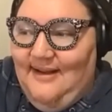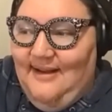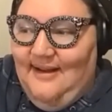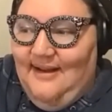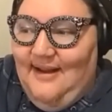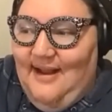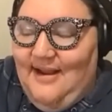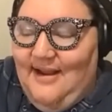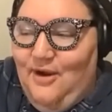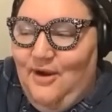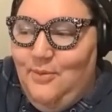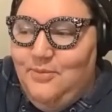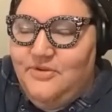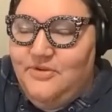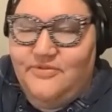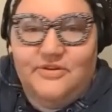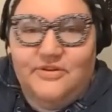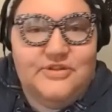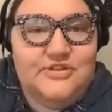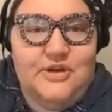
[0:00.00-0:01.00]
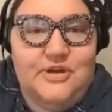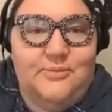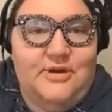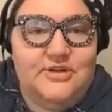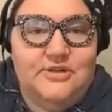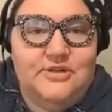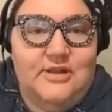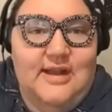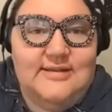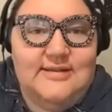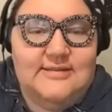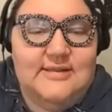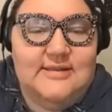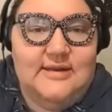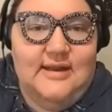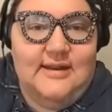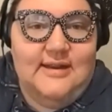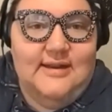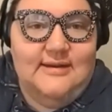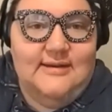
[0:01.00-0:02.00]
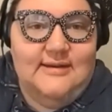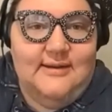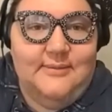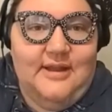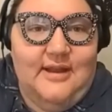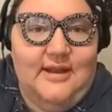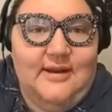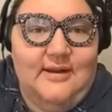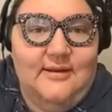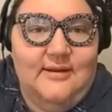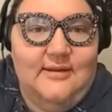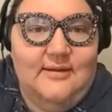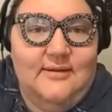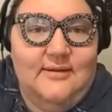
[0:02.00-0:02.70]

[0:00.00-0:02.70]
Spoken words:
I hoped for so much less than I ended up getting.